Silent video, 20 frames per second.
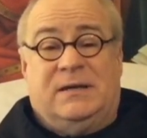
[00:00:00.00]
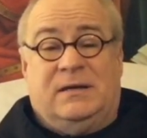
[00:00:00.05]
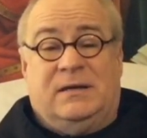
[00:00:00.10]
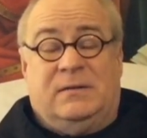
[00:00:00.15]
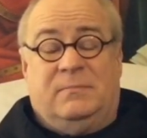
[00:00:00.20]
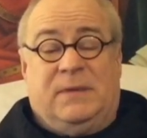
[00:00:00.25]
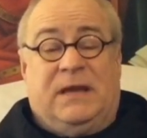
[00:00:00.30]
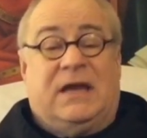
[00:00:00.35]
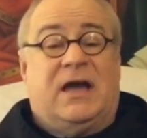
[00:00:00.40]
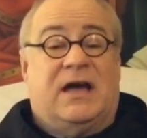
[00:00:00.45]

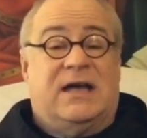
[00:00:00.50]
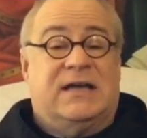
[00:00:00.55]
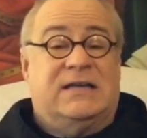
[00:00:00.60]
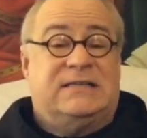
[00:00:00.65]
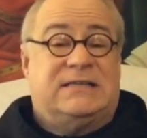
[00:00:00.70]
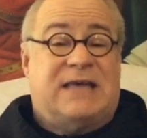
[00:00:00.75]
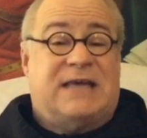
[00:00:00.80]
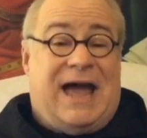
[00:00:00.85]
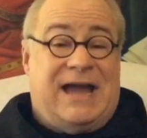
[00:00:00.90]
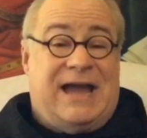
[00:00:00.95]

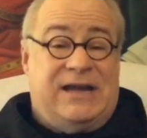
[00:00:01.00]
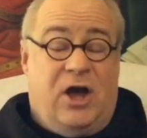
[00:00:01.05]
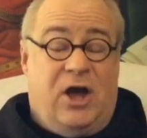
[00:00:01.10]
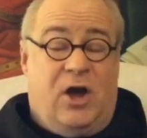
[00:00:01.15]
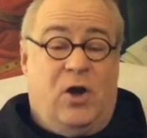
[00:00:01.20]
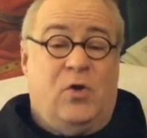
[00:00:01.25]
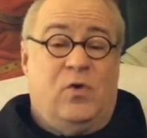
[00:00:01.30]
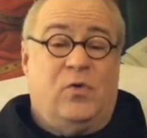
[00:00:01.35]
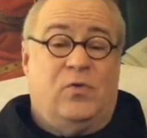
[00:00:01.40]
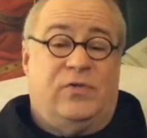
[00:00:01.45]
because I
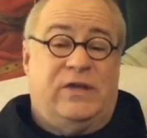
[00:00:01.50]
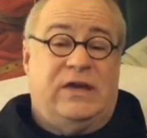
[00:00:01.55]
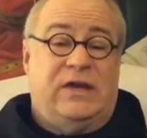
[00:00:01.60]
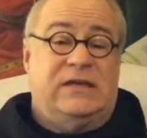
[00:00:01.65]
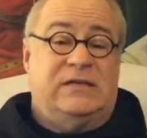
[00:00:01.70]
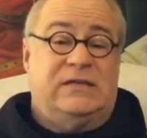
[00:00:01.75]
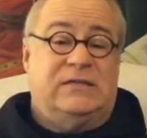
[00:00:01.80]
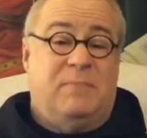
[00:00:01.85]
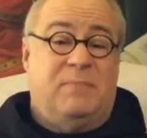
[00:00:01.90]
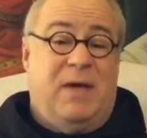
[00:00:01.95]
know
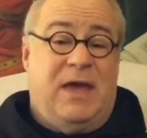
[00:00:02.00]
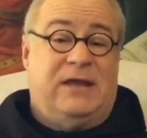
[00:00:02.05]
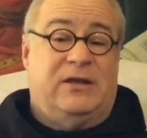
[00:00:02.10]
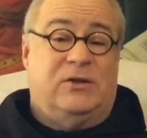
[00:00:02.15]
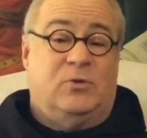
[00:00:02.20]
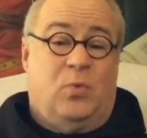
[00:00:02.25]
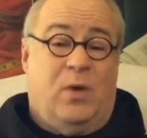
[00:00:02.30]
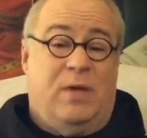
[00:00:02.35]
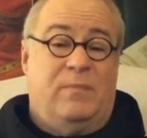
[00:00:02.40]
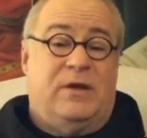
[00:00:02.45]
these men
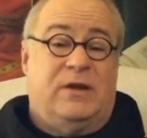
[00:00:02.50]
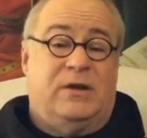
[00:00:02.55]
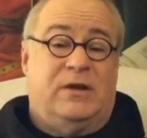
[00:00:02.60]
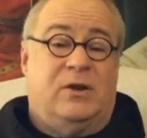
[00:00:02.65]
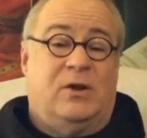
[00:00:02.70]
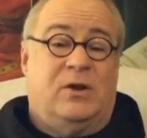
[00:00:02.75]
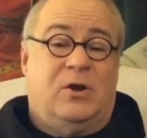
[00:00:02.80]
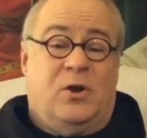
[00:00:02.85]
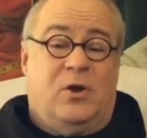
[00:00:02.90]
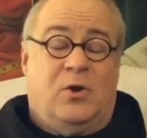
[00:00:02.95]
and women
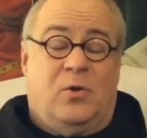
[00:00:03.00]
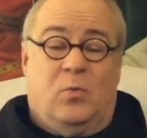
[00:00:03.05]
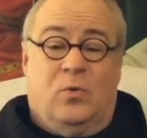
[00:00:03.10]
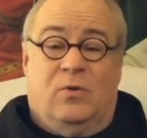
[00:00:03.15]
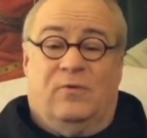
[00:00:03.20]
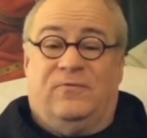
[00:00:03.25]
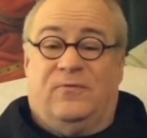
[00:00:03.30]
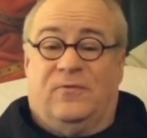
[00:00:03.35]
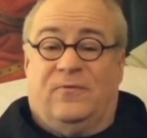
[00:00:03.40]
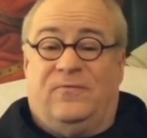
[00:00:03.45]

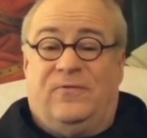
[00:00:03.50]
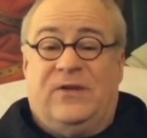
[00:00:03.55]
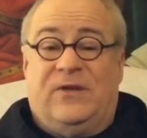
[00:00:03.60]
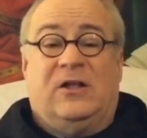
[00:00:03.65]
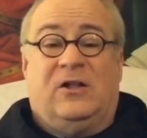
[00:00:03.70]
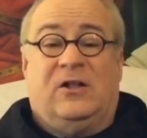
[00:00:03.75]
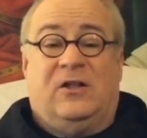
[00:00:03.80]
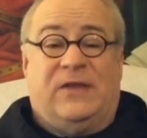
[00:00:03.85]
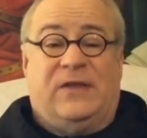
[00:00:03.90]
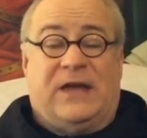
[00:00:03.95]
will
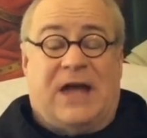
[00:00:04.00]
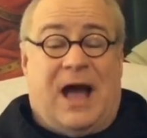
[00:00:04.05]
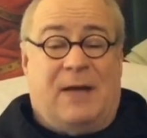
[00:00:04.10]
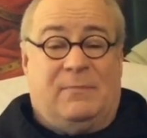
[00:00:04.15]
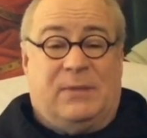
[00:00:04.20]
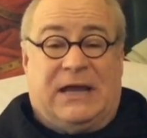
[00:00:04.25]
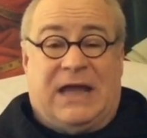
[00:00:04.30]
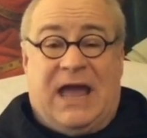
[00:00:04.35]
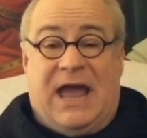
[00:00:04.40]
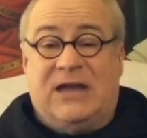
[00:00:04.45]
fulfill the
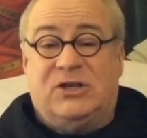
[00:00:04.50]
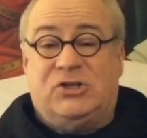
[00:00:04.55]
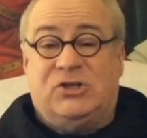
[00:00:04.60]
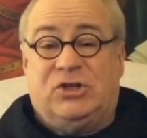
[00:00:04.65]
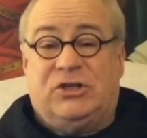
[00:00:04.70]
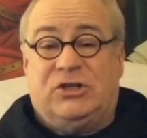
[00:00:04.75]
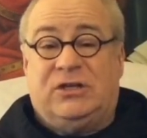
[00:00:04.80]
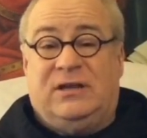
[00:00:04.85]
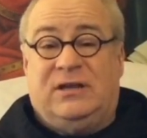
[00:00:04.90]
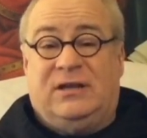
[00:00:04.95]

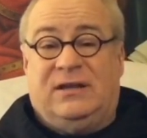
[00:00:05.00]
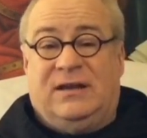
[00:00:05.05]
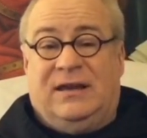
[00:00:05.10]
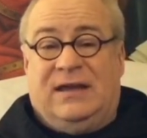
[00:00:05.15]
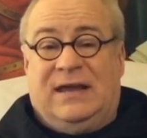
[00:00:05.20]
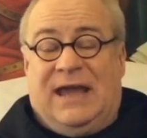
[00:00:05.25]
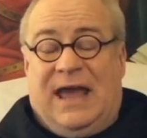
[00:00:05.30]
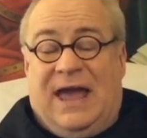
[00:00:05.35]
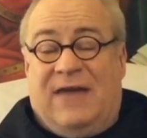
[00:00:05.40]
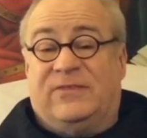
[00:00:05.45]
obligation
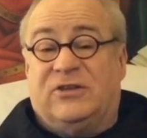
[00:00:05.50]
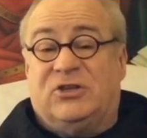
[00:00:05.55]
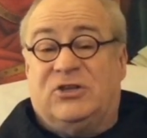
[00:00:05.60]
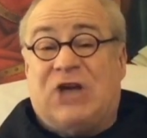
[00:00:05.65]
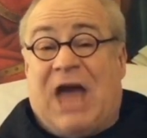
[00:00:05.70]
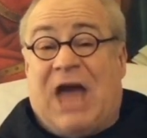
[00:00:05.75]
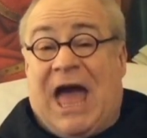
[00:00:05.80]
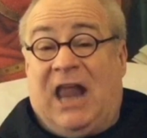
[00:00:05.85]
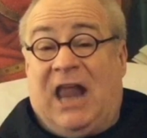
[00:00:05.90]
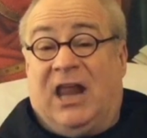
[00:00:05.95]
and the
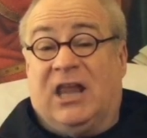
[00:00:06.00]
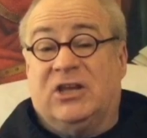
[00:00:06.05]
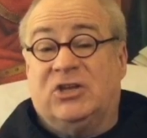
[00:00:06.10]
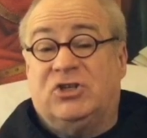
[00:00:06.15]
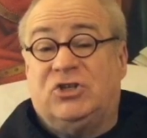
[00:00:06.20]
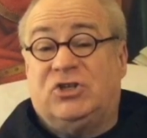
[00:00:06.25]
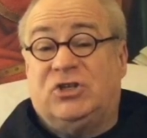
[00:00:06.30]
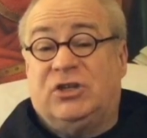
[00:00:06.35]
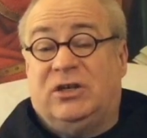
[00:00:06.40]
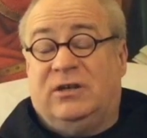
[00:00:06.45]

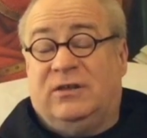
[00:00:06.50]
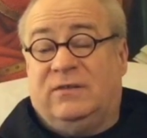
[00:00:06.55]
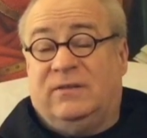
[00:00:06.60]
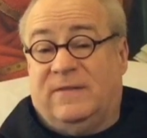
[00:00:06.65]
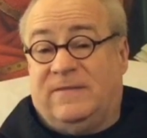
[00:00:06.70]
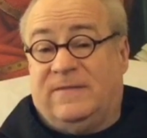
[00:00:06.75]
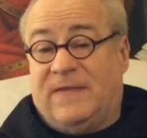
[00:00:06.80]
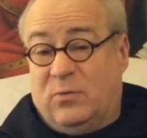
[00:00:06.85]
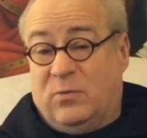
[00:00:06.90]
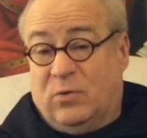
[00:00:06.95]
challenge
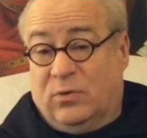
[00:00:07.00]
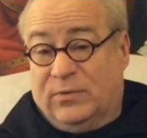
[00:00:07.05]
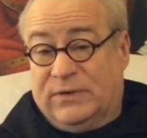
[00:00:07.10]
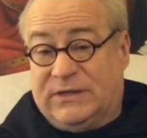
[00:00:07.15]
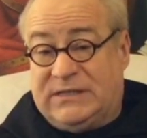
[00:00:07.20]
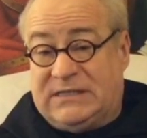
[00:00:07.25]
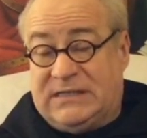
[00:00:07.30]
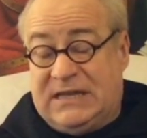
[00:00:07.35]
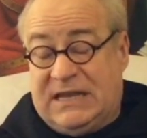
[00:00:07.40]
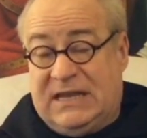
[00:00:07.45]
that they will
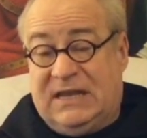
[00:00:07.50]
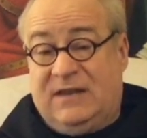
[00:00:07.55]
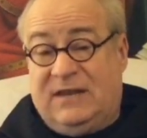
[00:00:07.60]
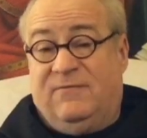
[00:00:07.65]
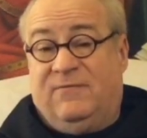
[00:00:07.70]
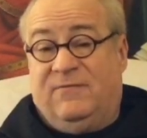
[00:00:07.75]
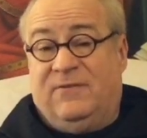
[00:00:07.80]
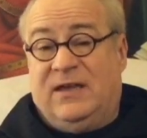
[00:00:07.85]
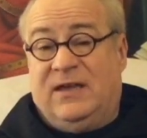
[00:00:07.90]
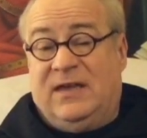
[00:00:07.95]

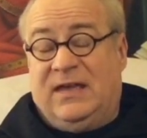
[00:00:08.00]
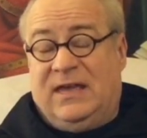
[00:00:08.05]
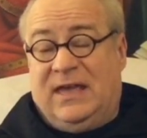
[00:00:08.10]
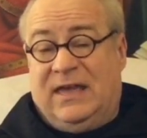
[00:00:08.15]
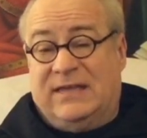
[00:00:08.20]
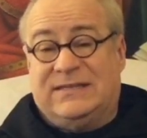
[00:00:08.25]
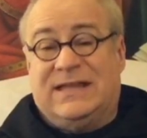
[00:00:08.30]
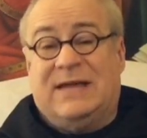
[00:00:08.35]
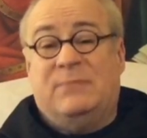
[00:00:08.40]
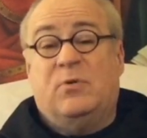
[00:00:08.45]
receive
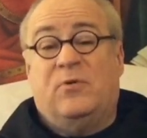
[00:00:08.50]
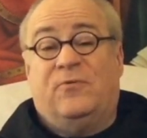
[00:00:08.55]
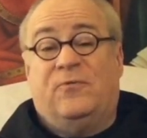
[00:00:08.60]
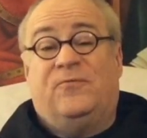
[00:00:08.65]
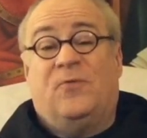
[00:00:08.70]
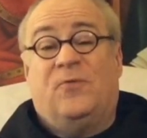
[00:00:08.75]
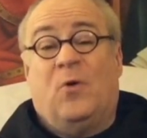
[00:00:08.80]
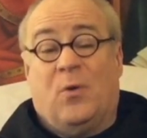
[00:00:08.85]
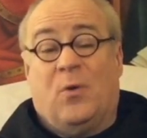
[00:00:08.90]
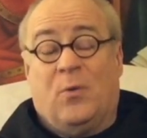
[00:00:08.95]
as they move
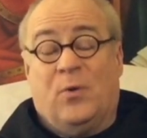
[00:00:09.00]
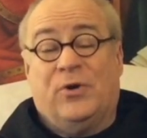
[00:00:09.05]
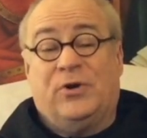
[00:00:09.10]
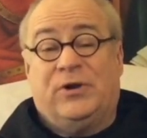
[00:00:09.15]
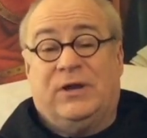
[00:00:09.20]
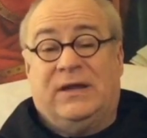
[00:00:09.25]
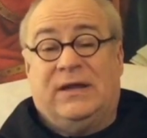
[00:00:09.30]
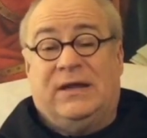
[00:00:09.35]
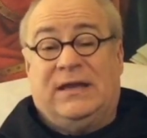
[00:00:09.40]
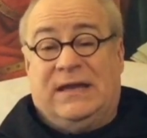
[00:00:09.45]
forward
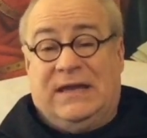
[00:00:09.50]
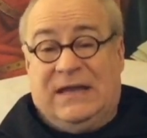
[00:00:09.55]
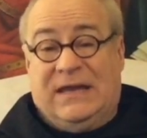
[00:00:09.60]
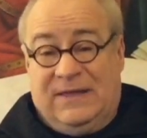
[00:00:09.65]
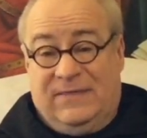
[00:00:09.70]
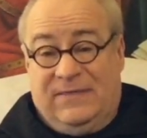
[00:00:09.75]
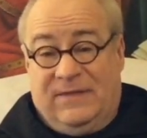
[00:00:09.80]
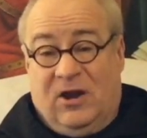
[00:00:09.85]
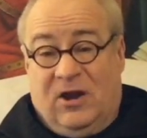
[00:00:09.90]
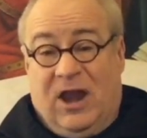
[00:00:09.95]

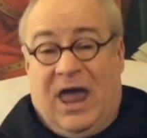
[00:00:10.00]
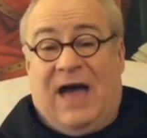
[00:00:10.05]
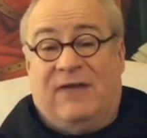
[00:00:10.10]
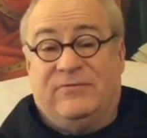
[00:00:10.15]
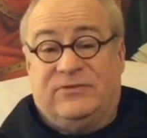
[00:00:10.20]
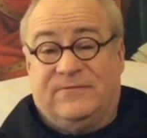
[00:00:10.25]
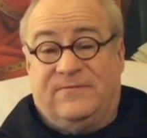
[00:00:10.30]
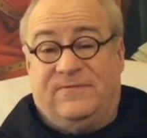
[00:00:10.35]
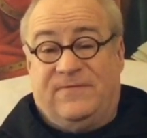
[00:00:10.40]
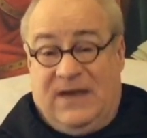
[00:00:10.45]
in their
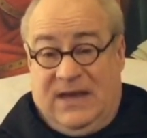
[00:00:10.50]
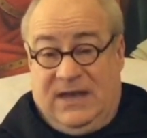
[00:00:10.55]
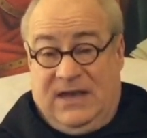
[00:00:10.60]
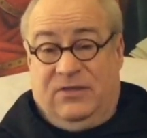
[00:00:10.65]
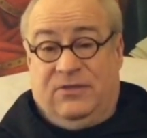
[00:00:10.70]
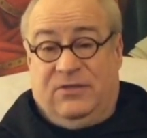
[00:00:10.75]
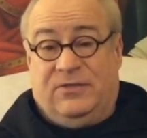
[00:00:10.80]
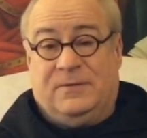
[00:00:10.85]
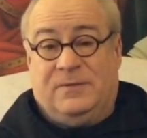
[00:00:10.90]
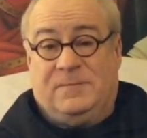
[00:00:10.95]
lives of
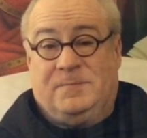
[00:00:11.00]
faith.